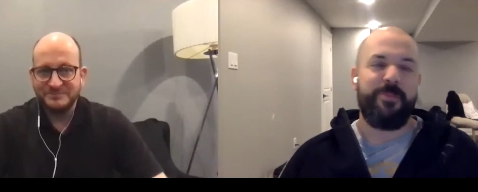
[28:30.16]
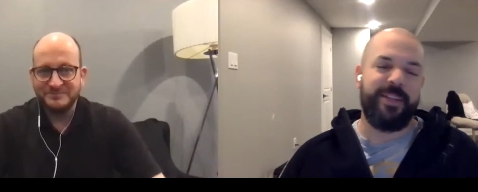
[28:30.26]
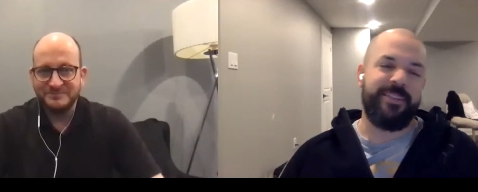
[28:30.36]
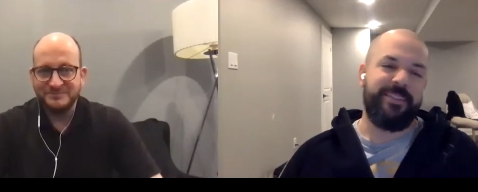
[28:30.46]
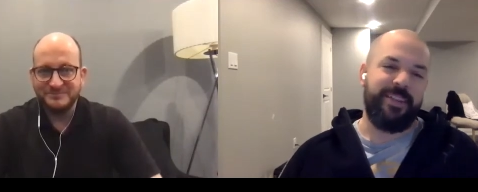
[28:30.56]

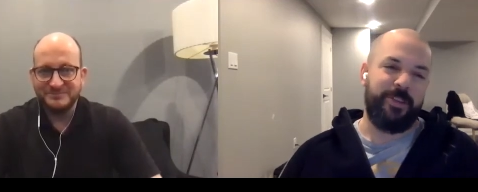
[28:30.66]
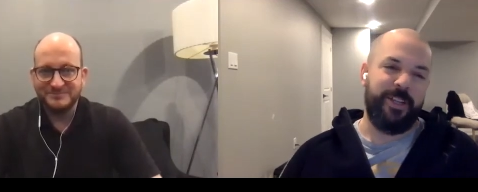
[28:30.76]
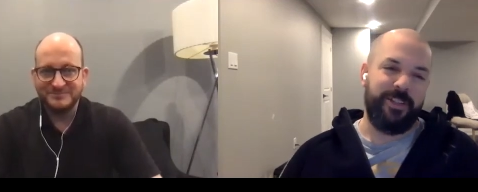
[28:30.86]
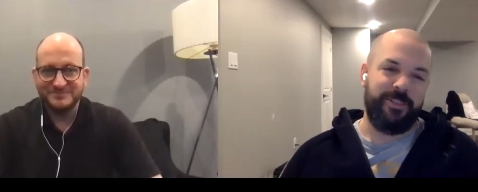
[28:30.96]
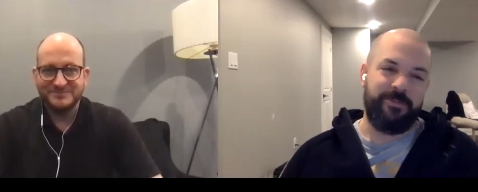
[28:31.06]
Speaker 1: But
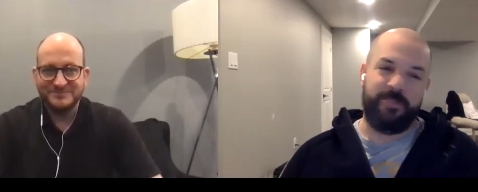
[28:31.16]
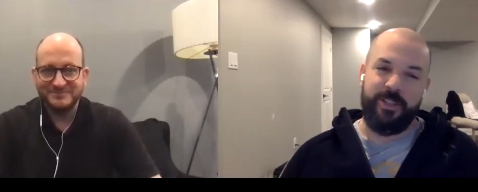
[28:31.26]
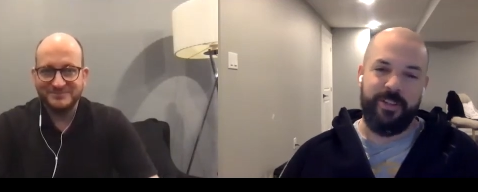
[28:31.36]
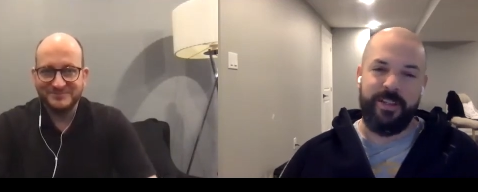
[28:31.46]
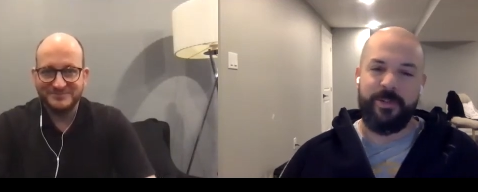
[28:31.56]

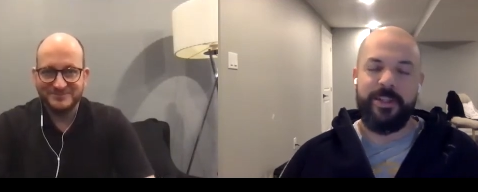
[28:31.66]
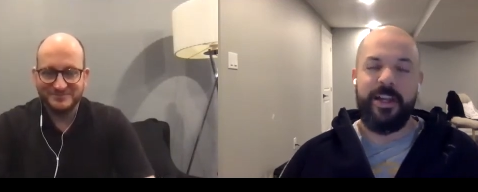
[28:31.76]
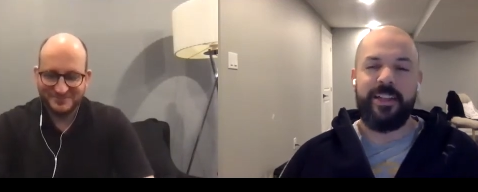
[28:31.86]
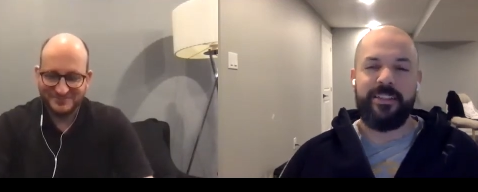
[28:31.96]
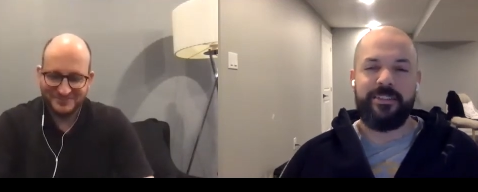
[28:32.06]
clearly it was
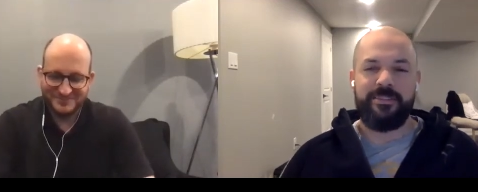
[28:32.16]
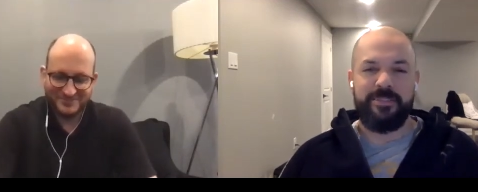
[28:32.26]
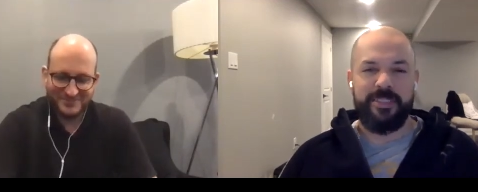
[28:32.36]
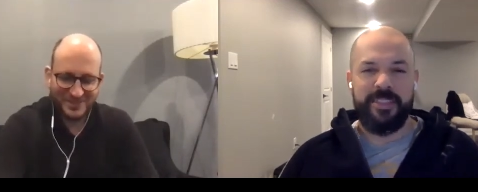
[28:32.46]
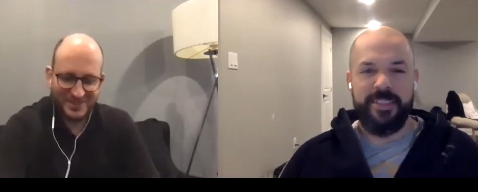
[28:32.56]
not.
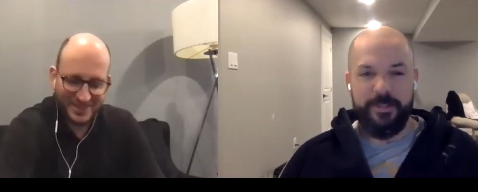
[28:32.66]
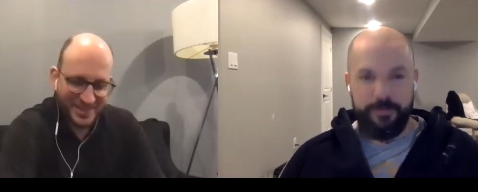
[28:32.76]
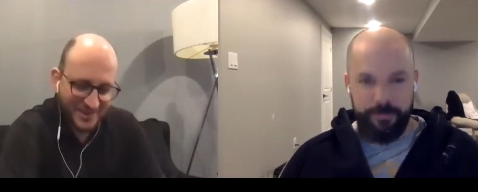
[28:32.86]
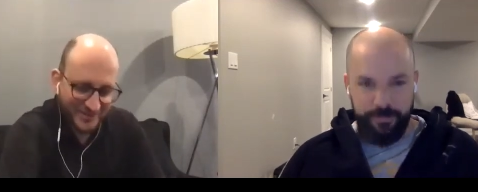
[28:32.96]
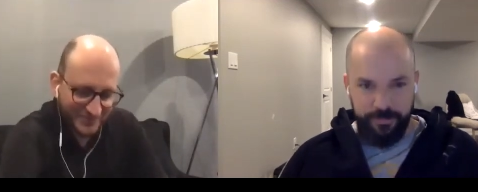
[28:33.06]

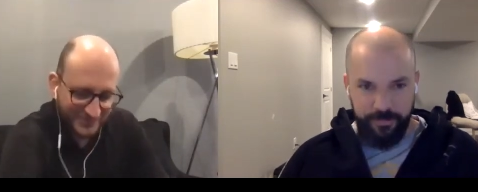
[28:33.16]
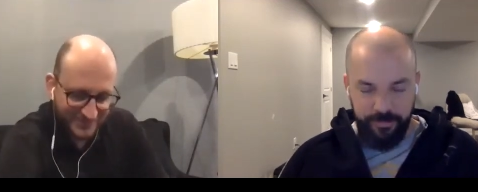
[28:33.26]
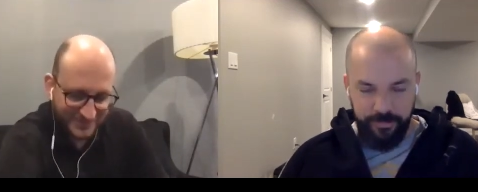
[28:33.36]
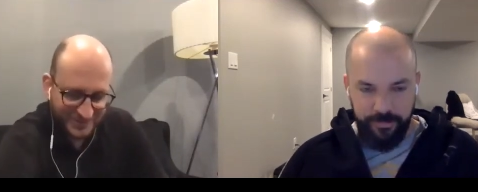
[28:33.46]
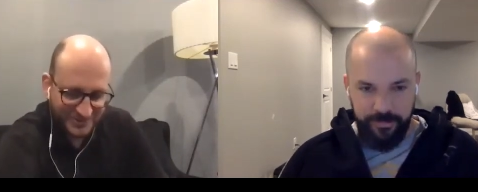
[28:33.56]
Speaker 2: No,
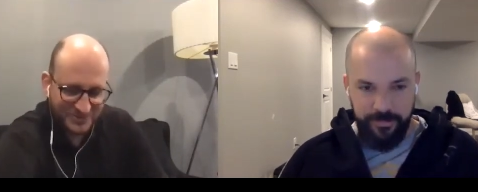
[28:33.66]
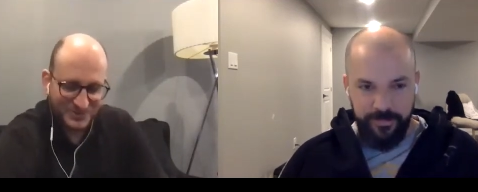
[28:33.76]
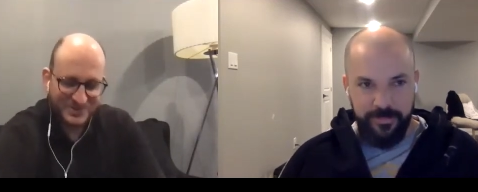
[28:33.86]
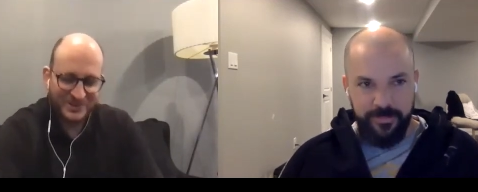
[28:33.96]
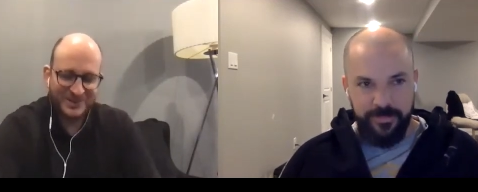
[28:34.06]
no, it was
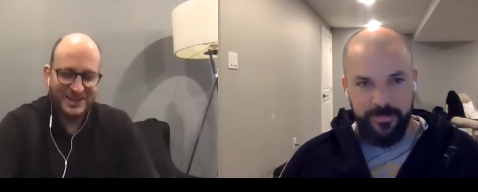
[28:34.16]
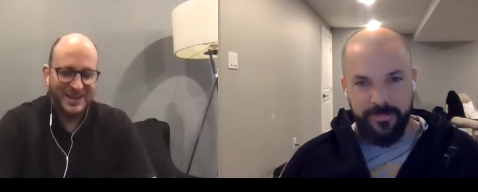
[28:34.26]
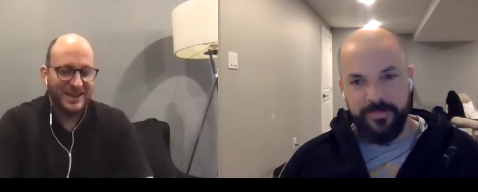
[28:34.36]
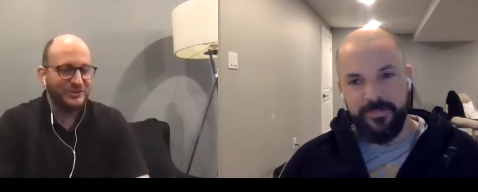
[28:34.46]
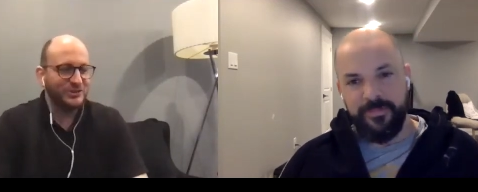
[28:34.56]
not.
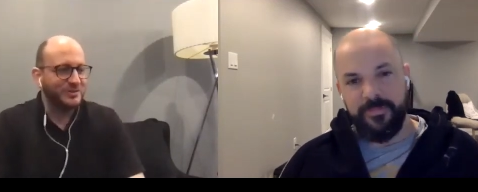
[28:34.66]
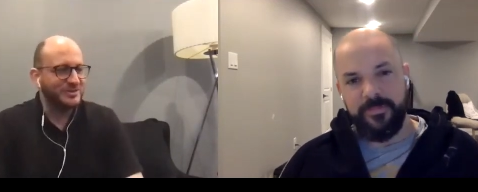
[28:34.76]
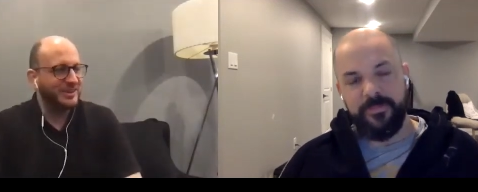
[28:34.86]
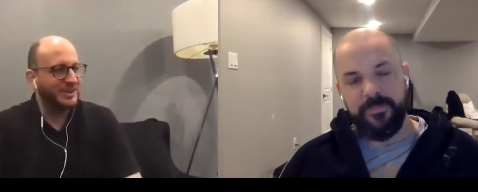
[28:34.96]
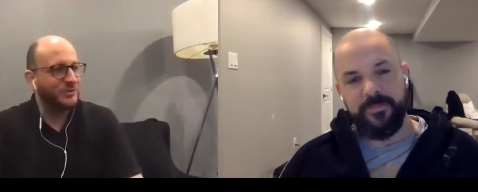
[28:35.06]
Actually, I was
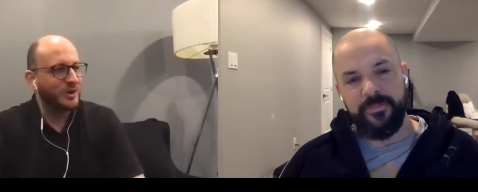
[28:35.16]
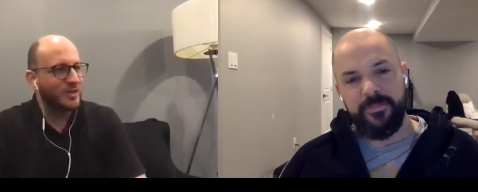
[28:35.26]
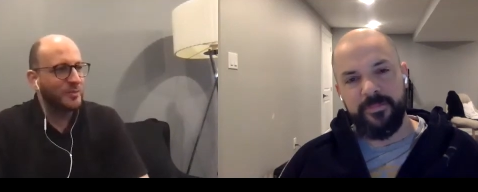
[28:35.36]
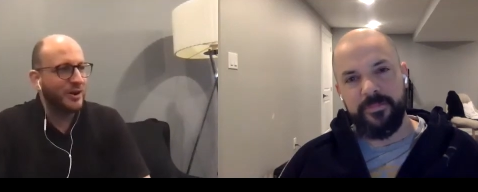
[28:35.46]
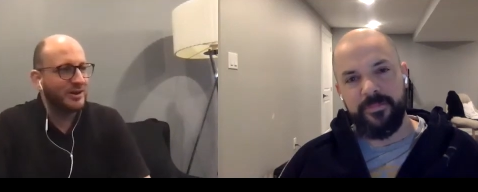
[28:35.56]
thinking one of the
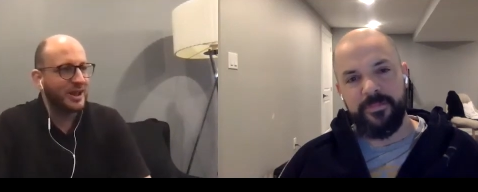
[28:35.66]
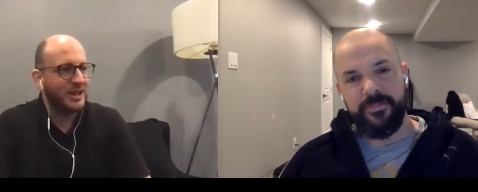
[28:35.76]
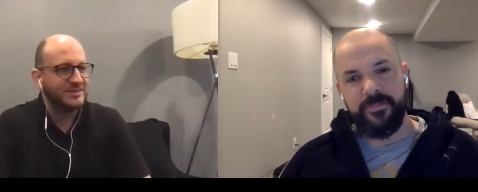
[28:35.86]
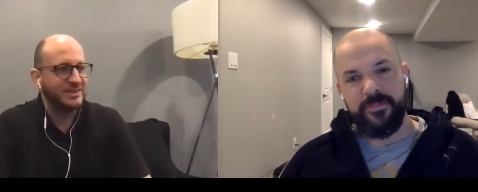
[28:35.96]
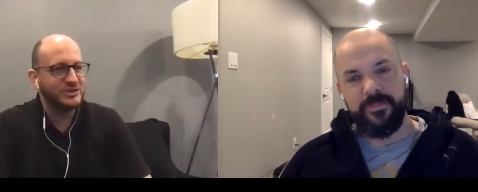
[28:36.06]
podcasts
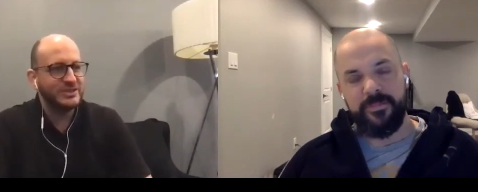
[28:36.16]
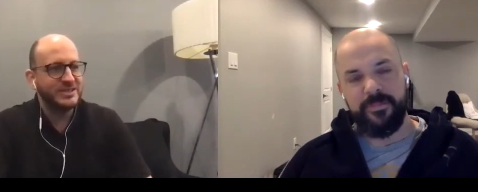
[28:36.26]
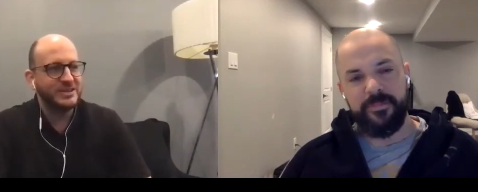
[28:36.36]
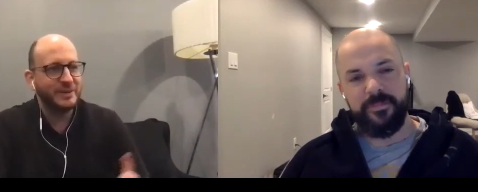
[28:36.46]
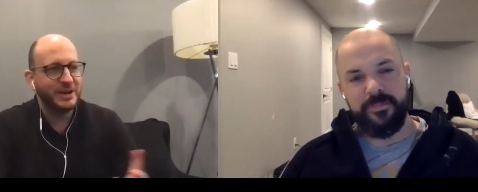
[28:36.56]
I should sit in my